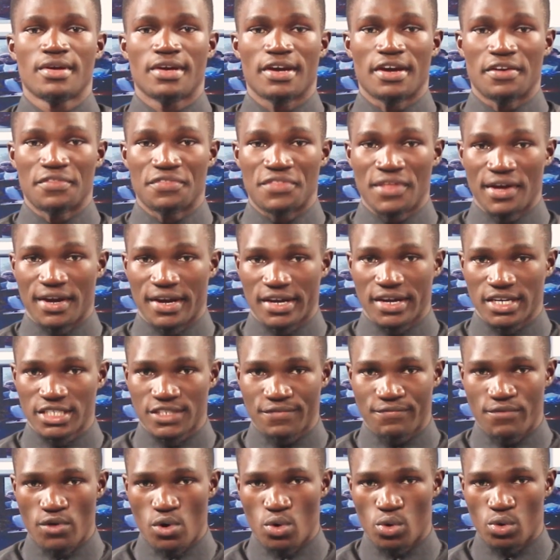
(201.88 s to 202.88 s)
And thanks
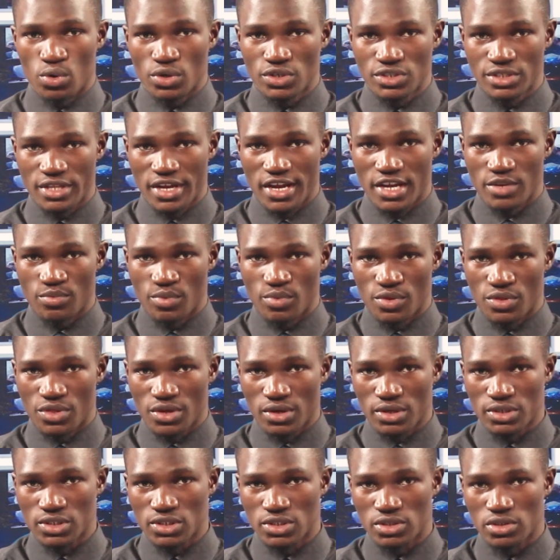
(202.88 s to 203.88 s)
for staying with
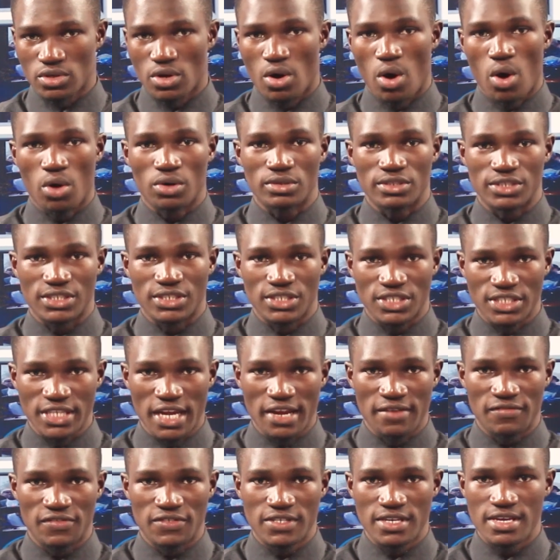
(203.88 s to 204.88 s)
us on
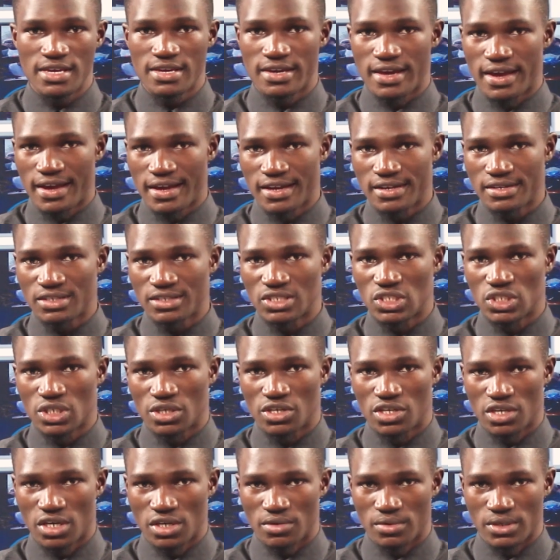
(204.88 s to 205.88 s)
safety and
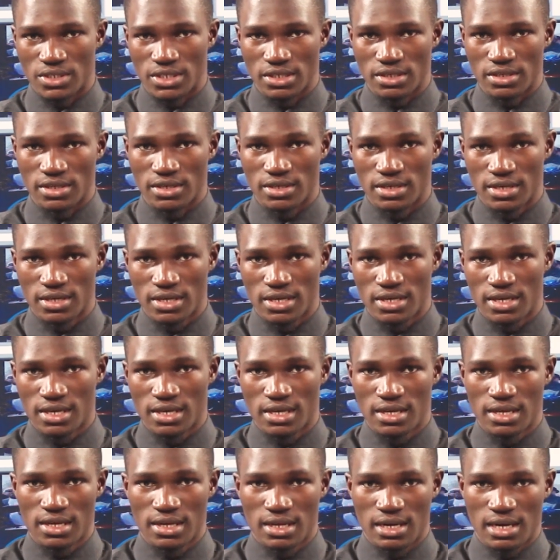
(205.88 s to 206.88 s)
security.
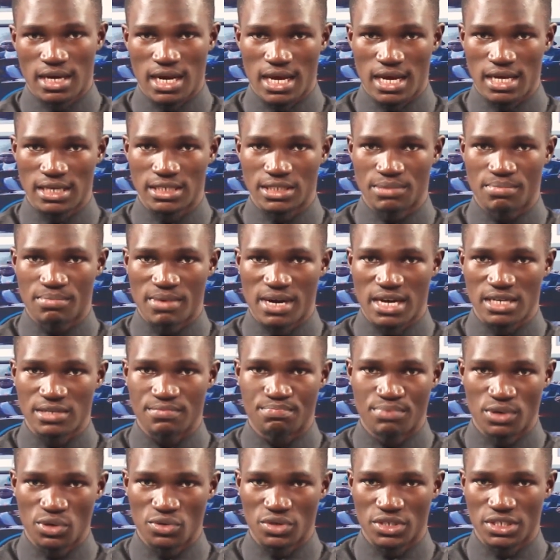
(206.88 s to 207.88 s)

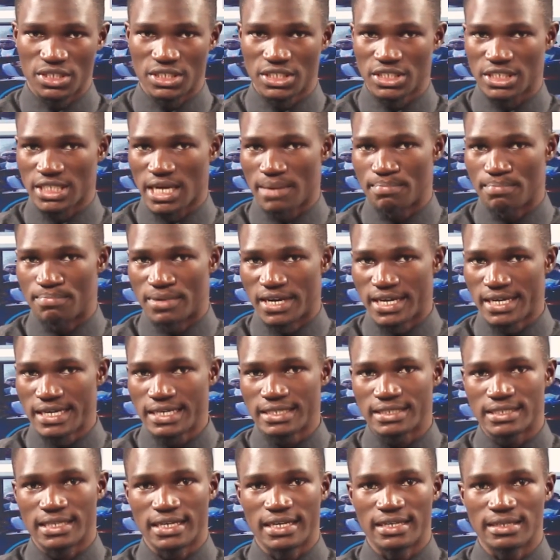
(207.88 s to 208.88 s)
Landmark buildings
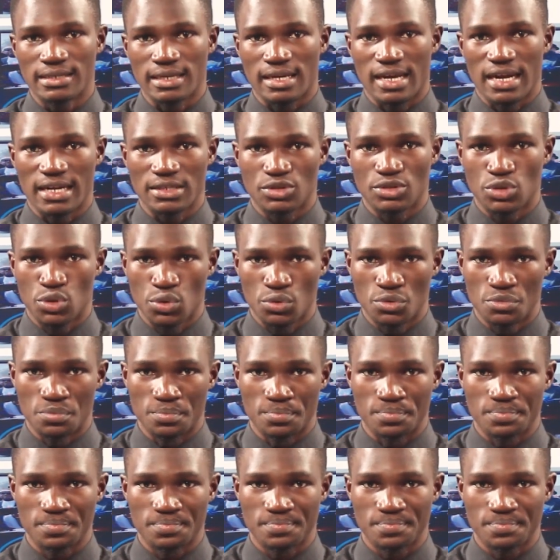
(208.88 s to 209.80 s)
ablaze in Khartoum.